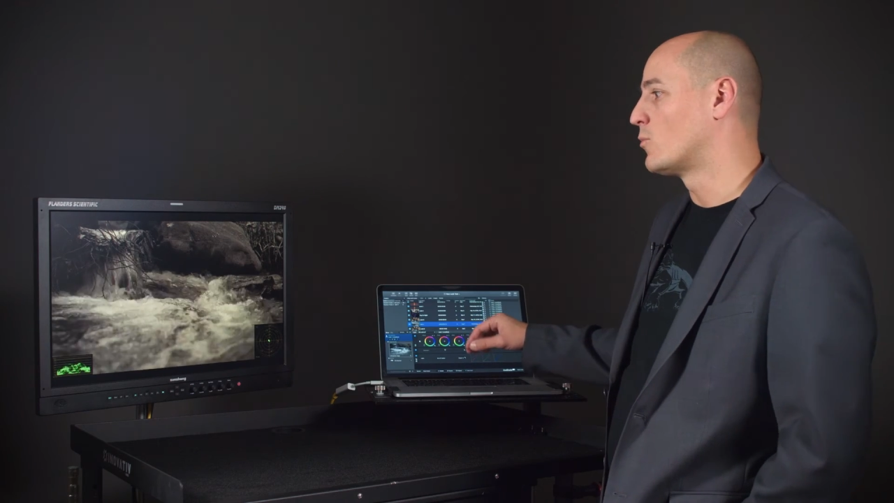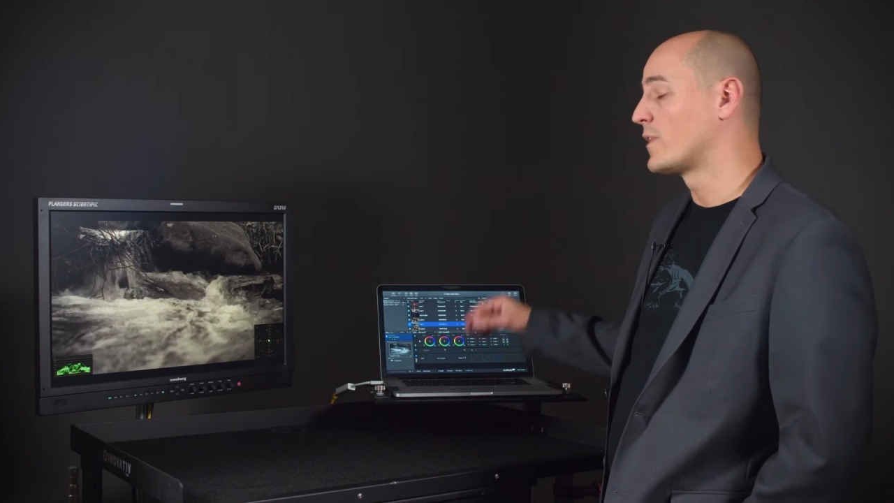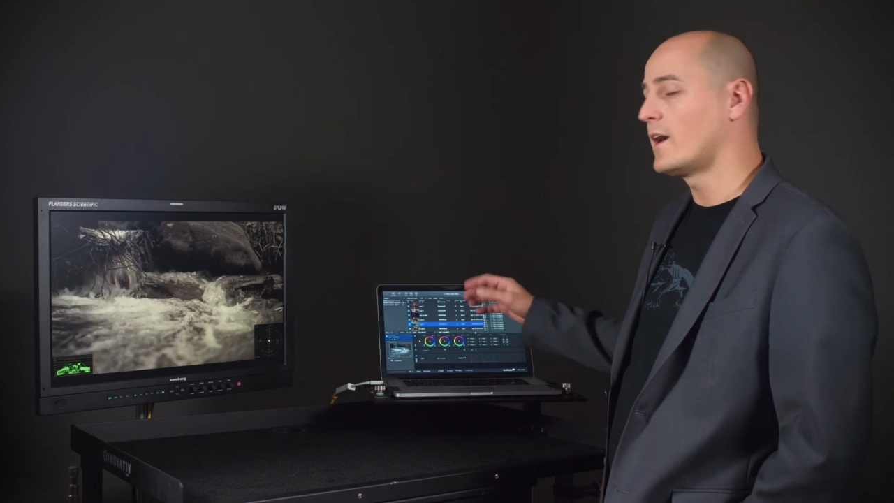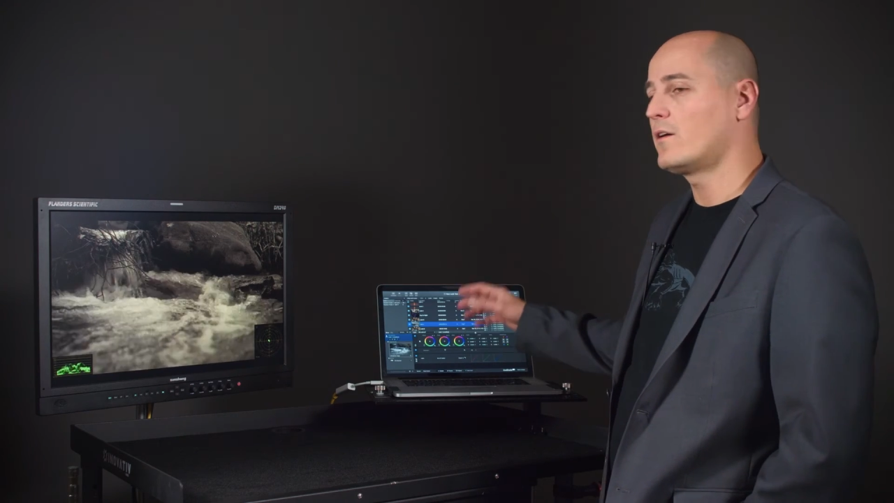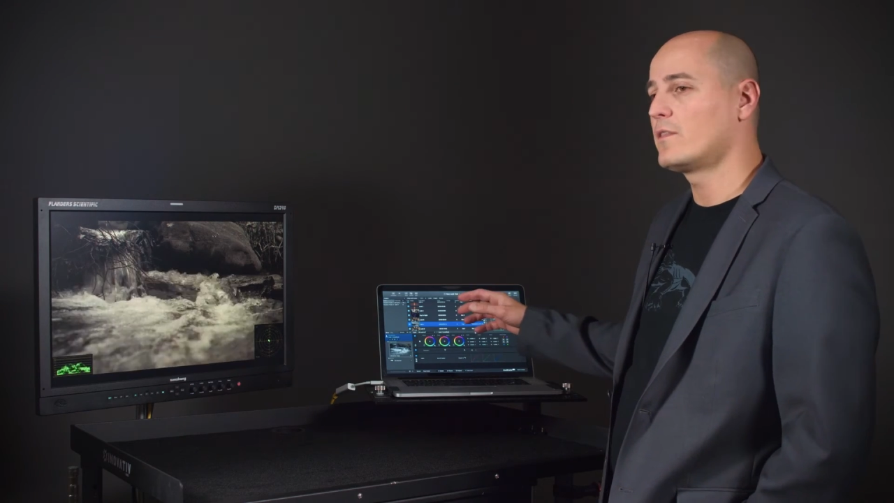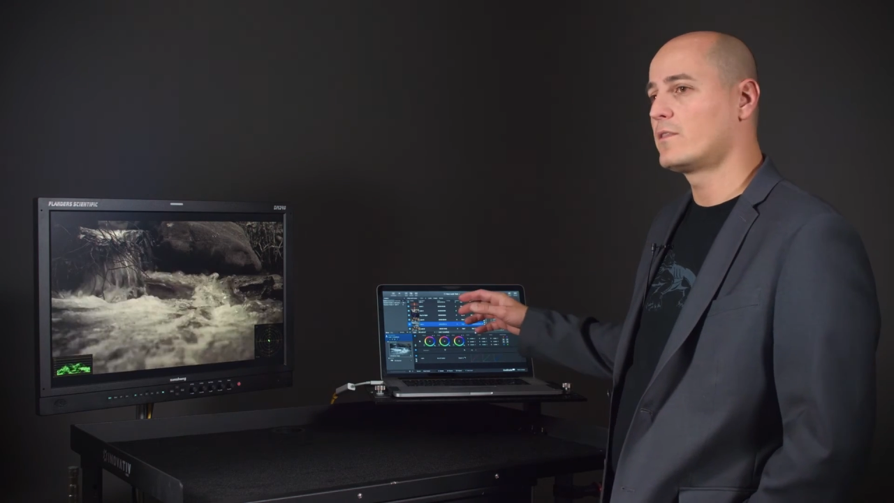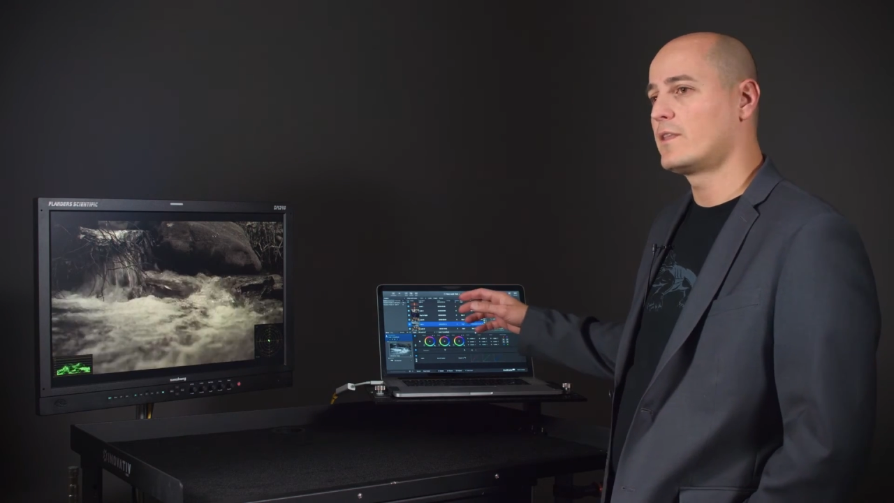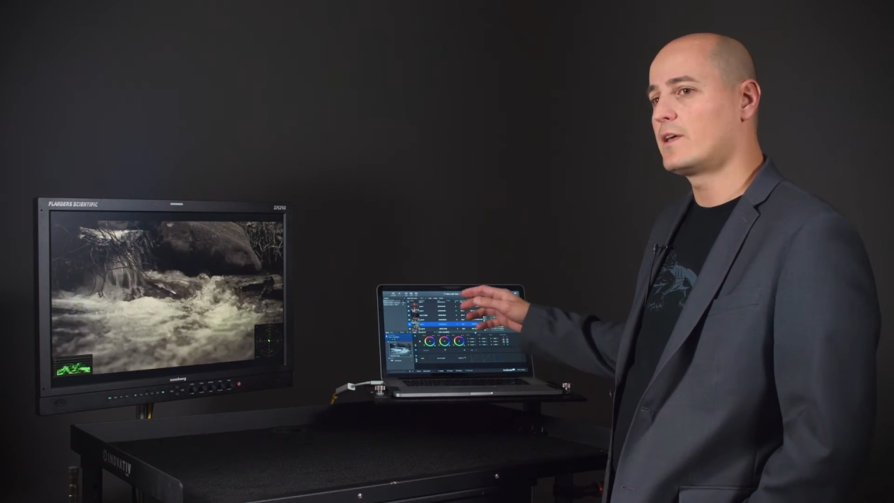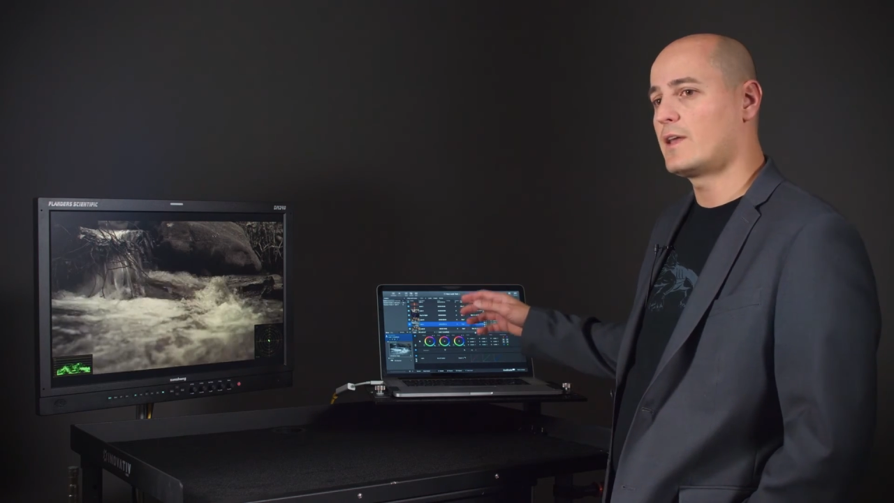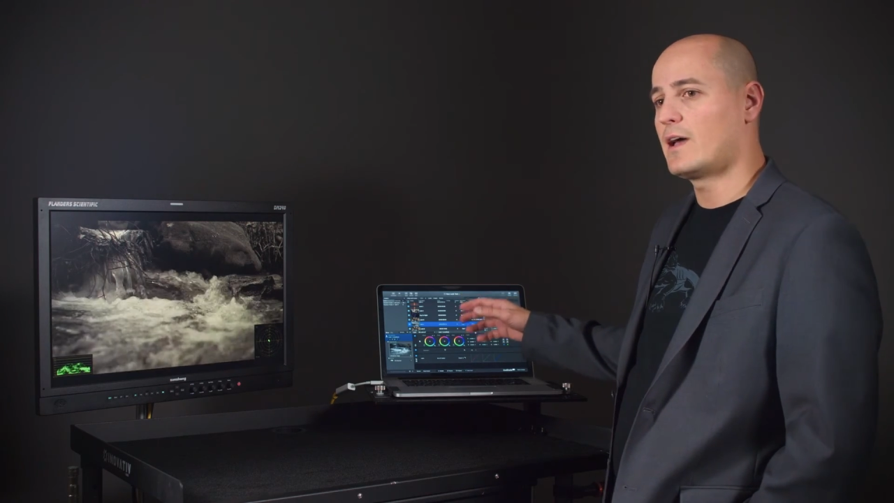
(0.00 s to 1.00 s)
without
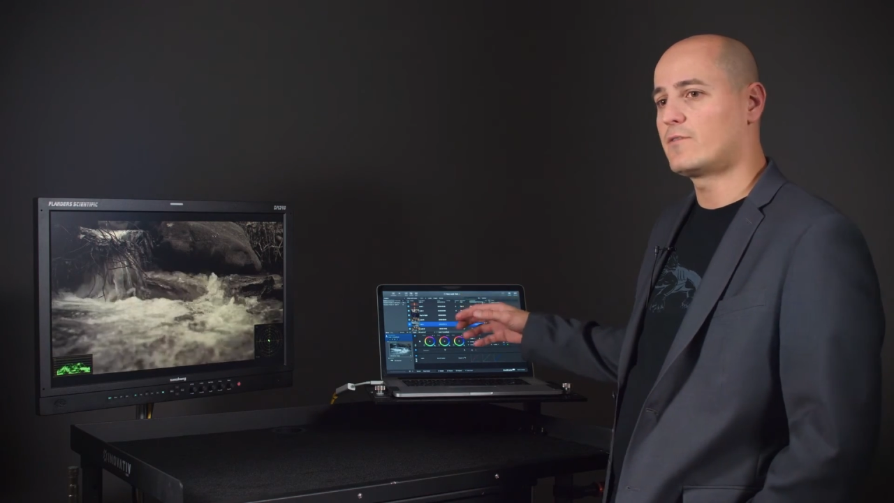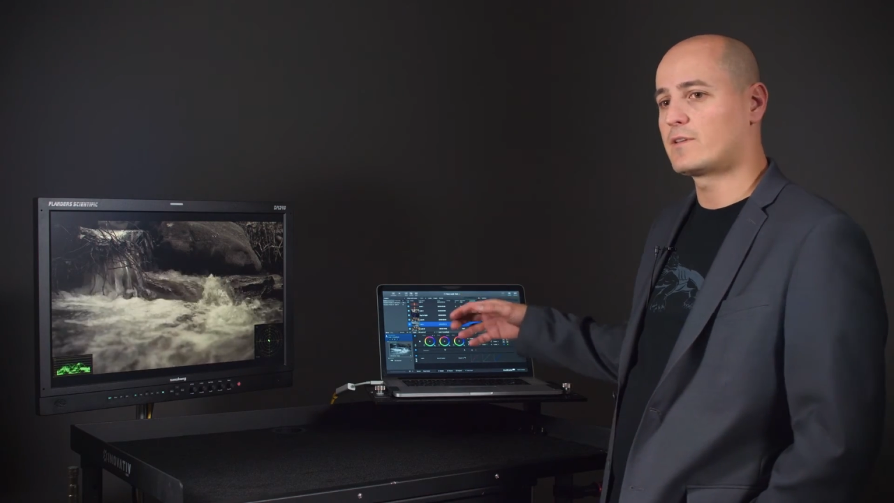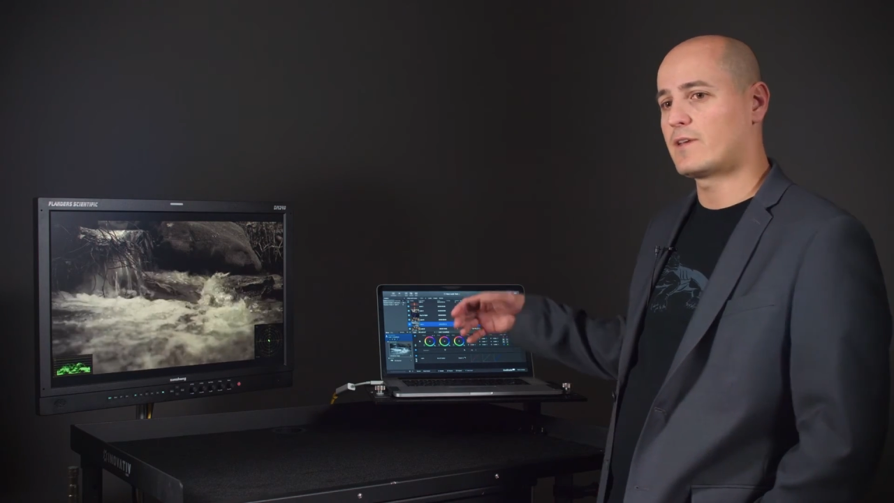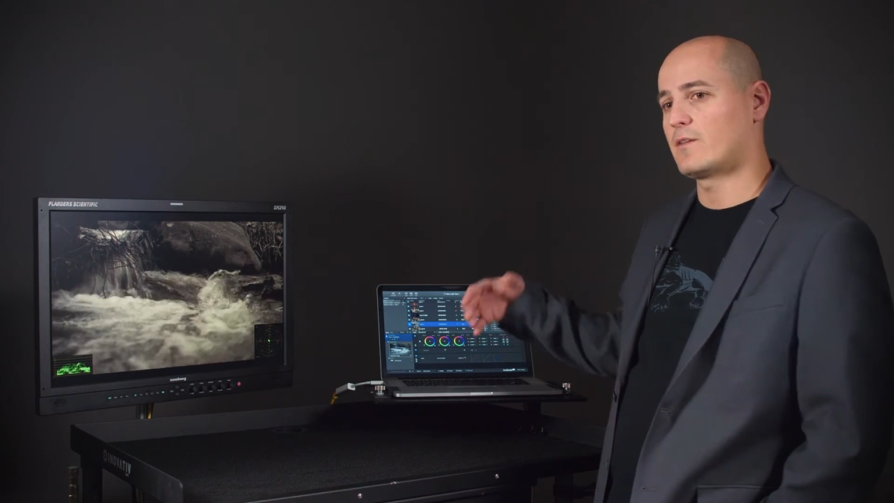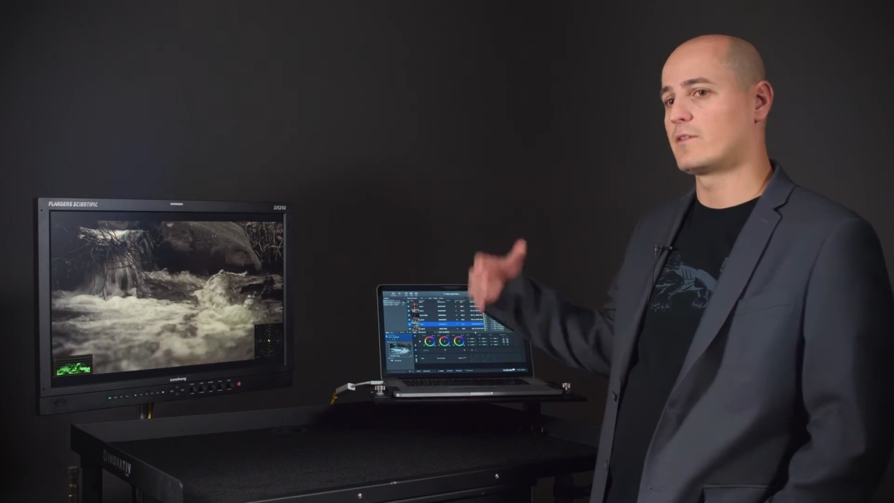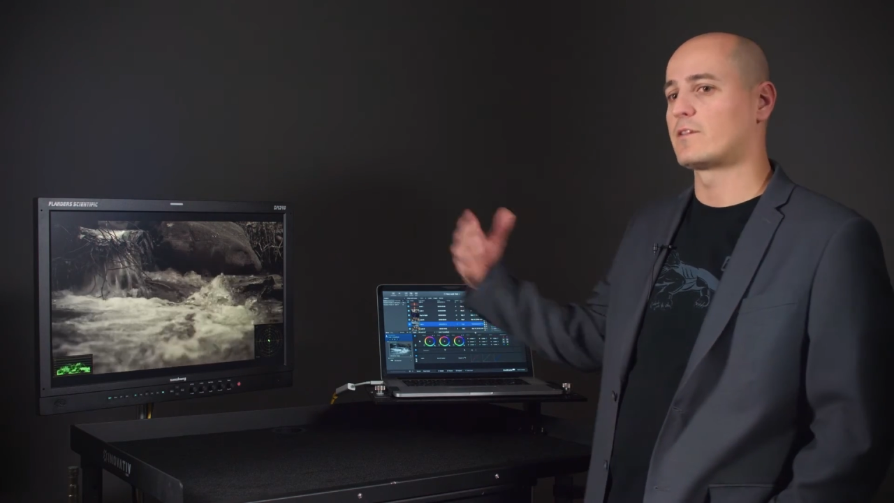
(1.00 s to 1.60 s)
then having to have